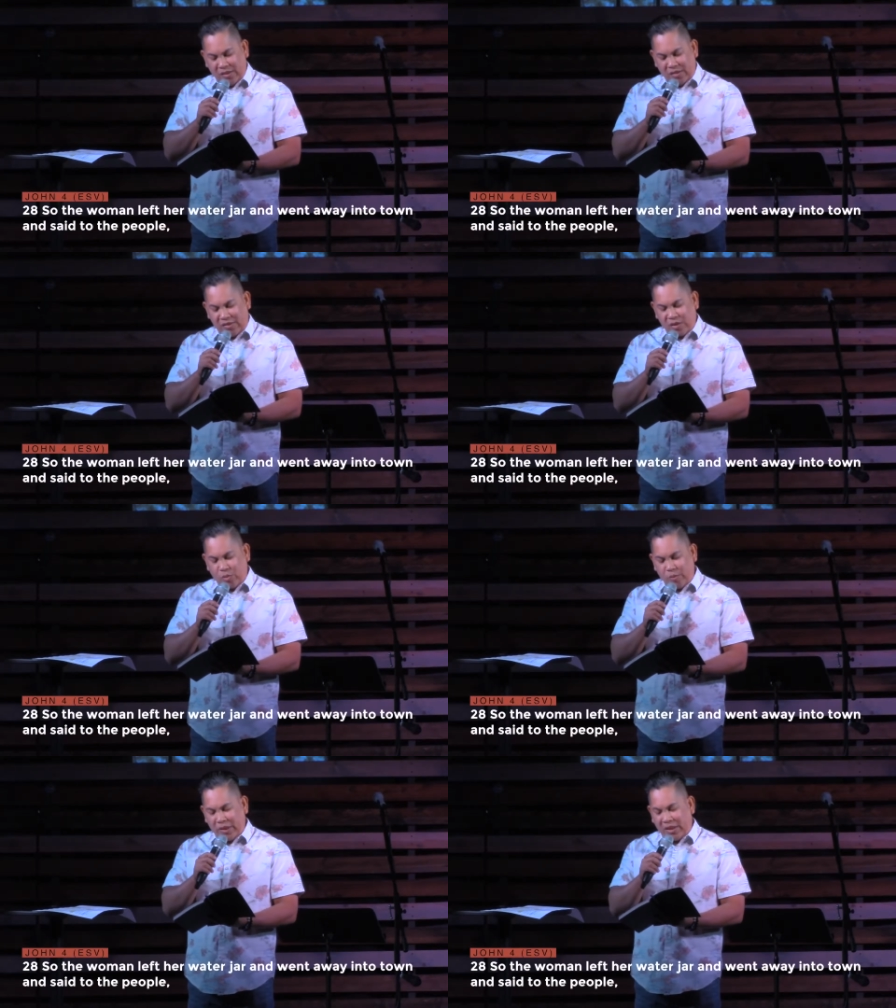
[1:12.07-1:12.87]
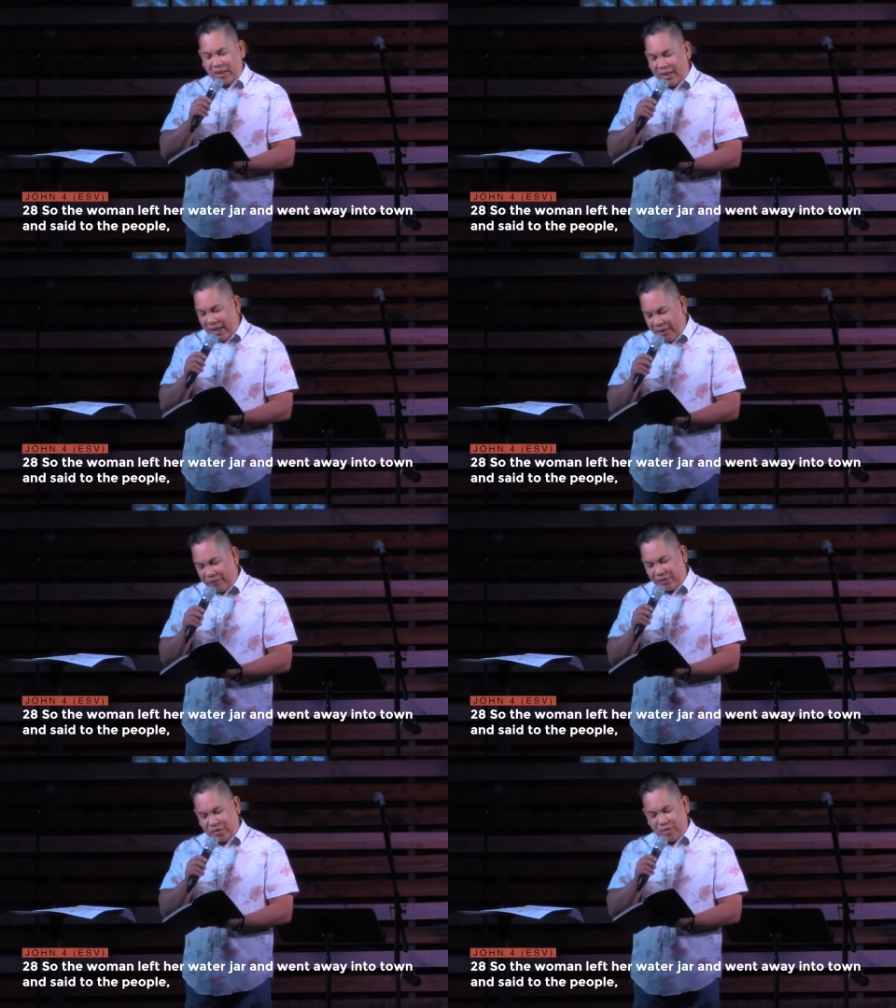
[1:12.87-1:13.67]
So the woman
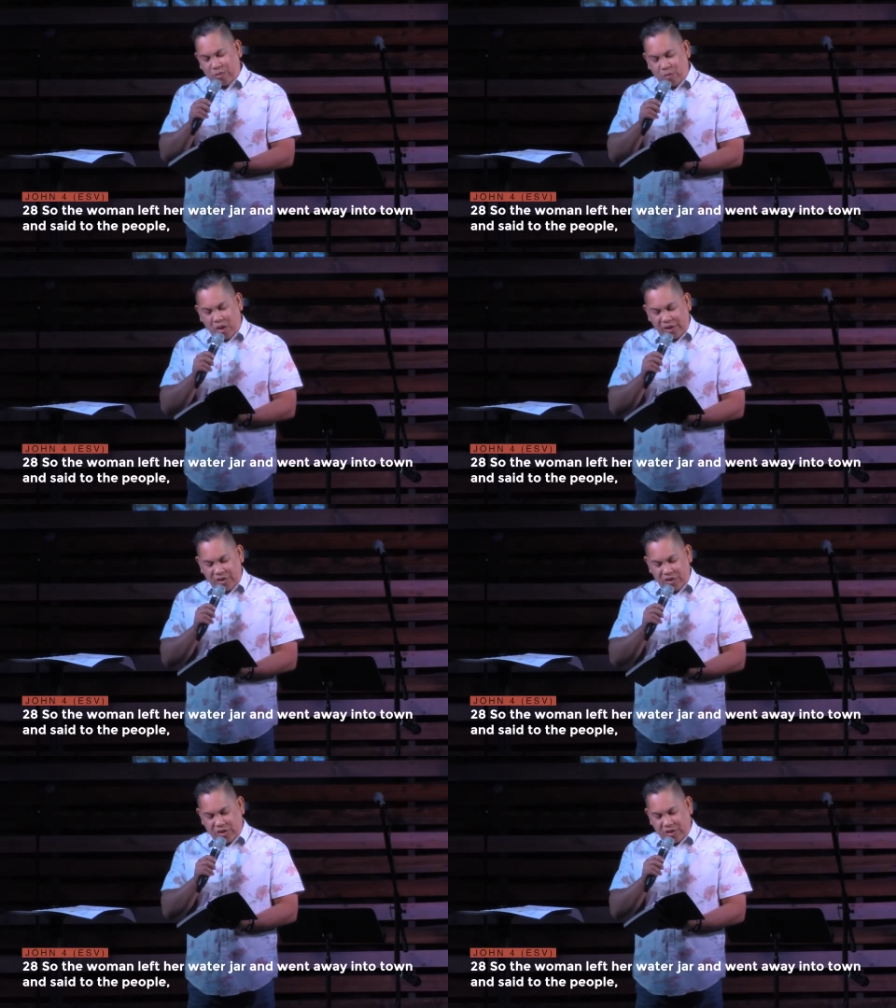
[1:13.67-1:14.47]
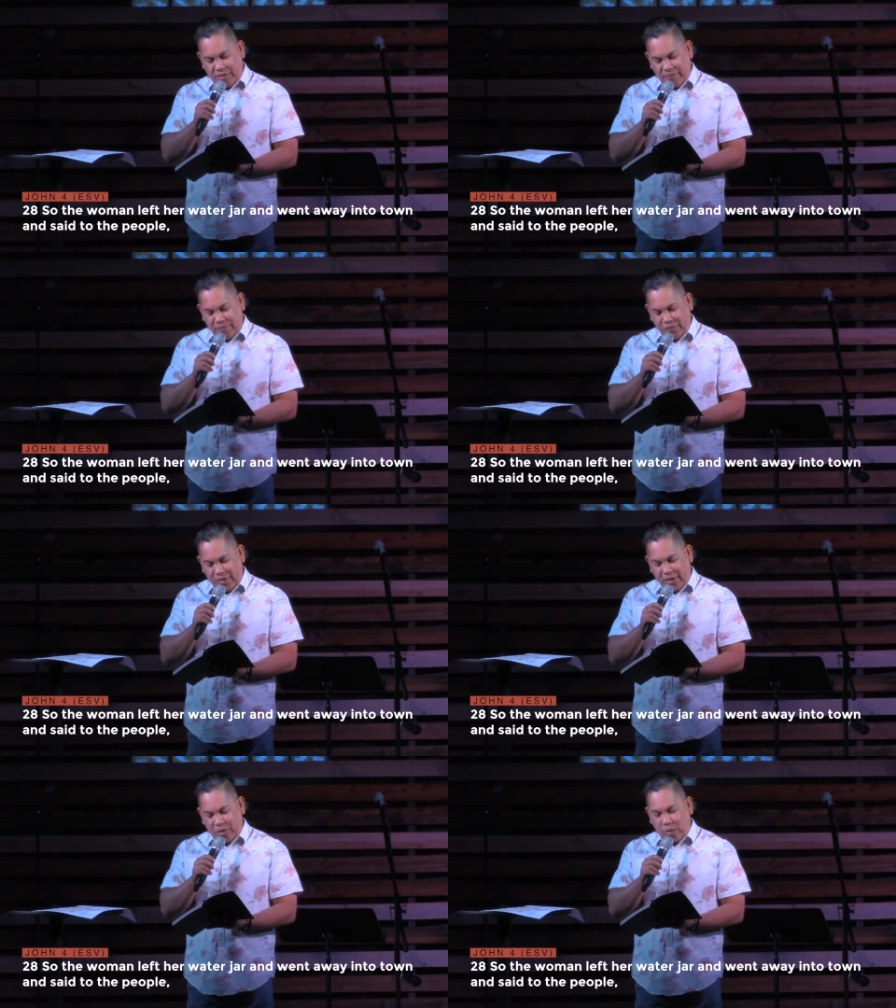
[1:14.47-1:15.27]
left her water jar
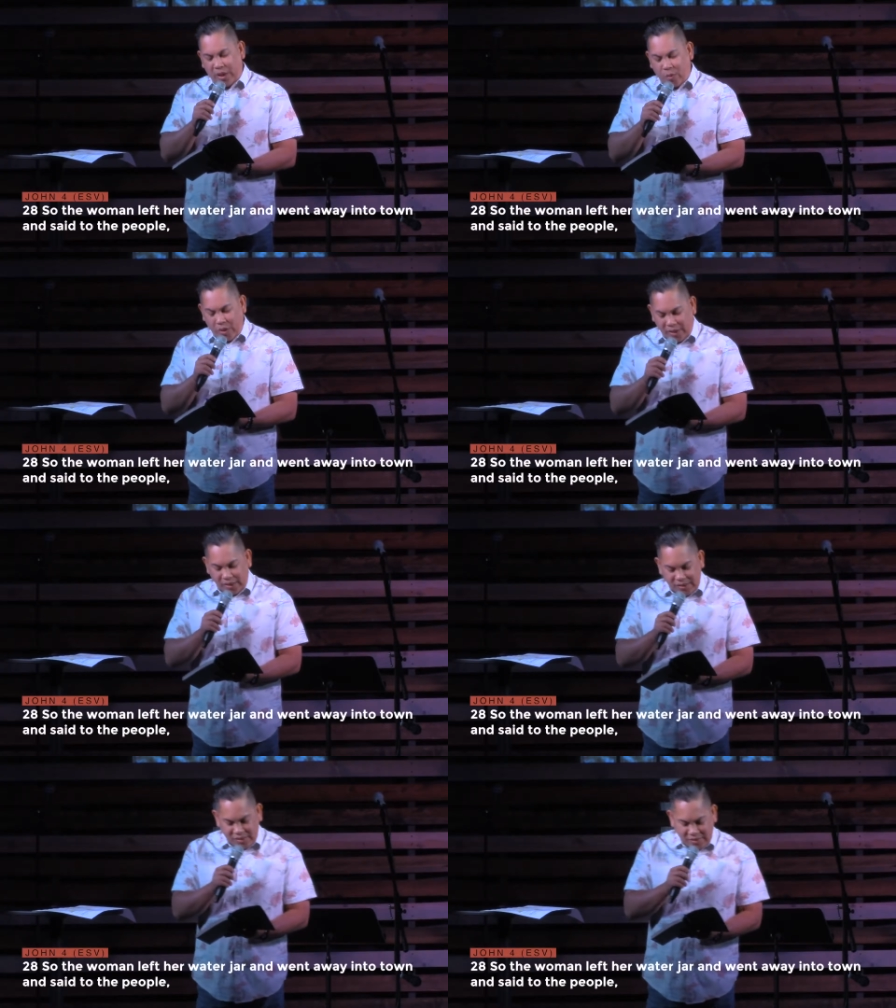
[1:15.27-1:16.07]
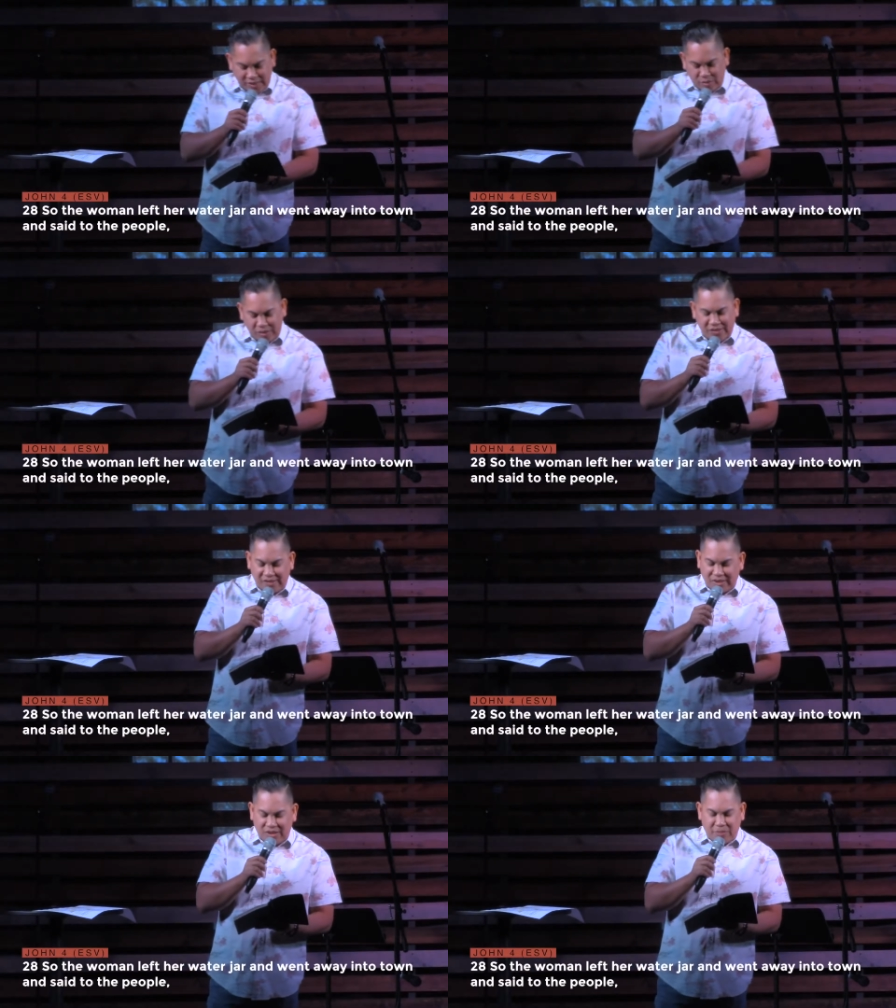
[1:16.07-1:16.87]
and went away into town and
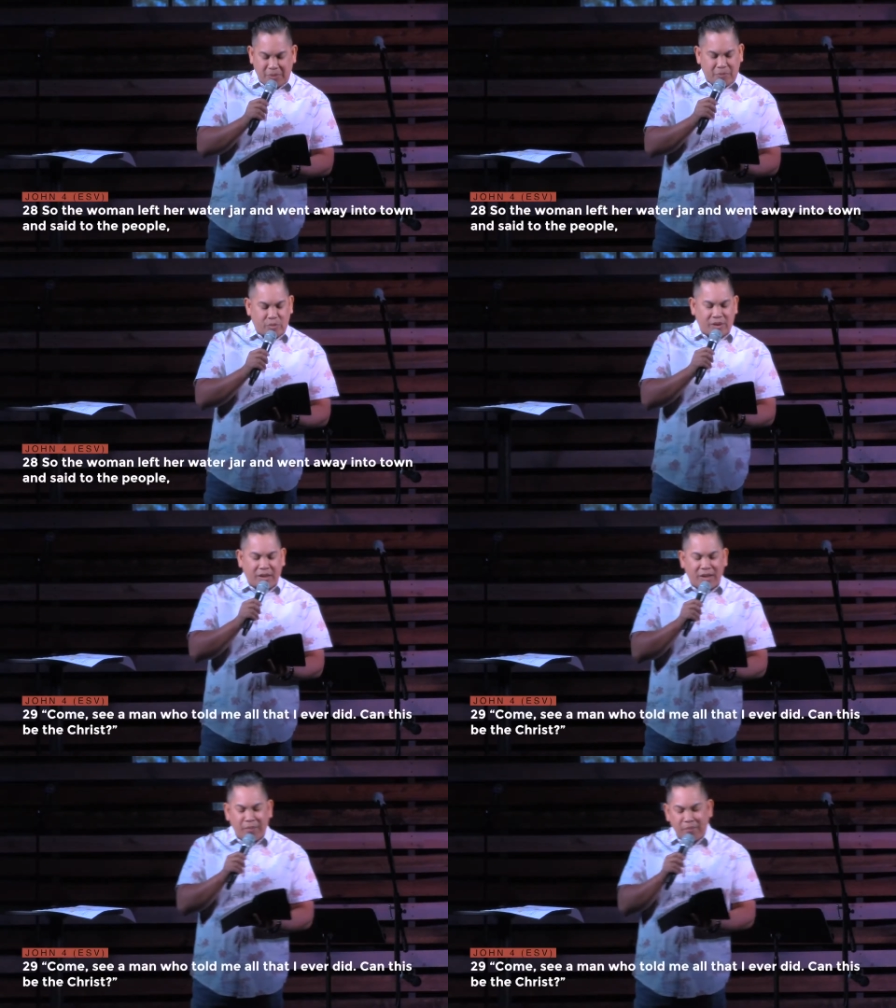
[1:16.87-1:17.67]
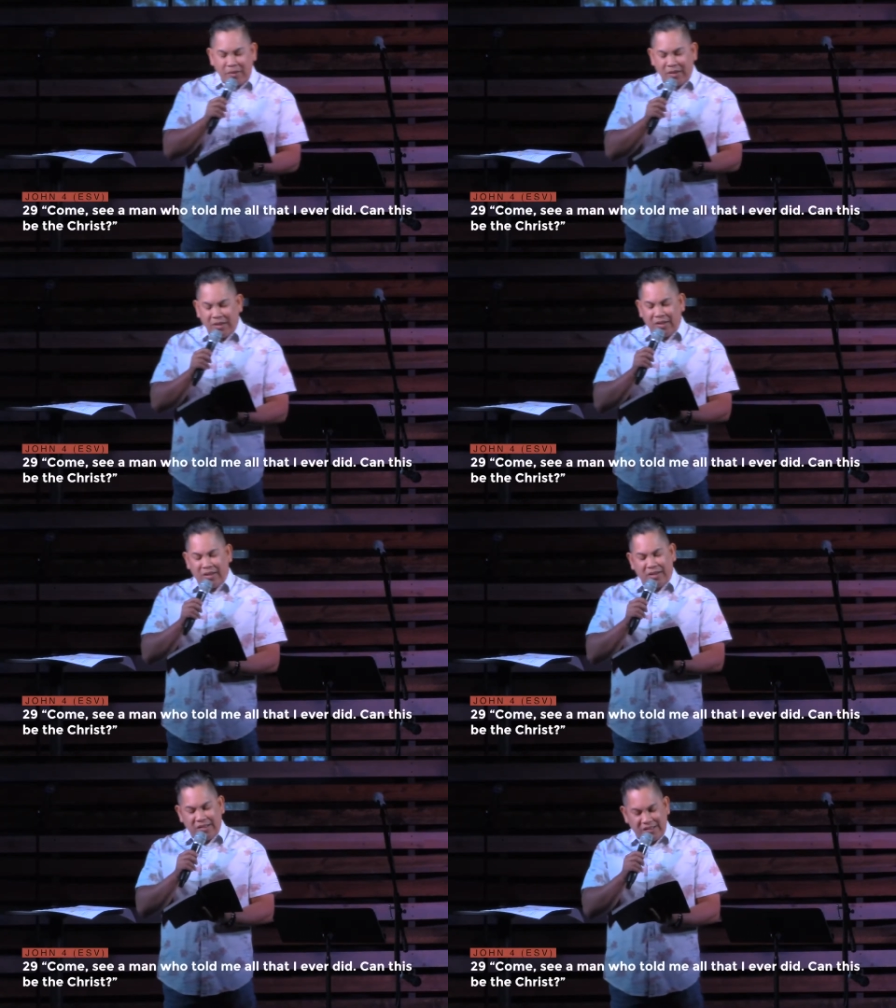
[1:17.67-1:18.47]
said to the people, Come
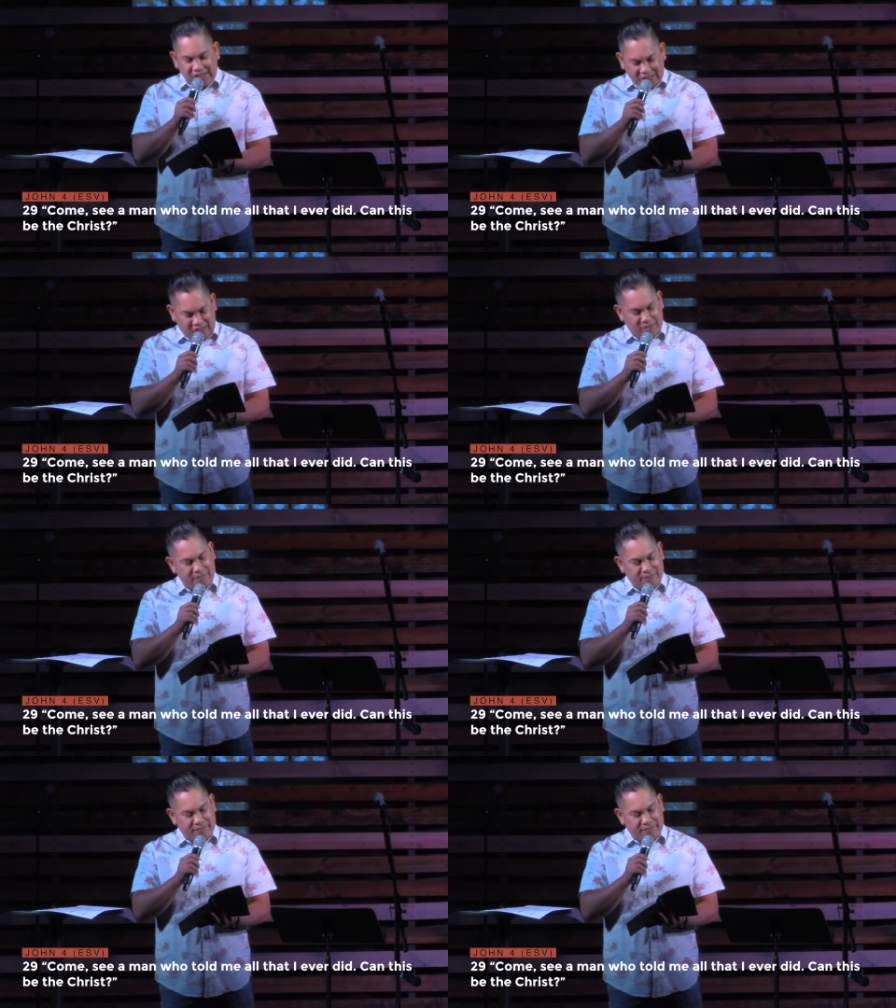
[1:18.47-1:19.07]
see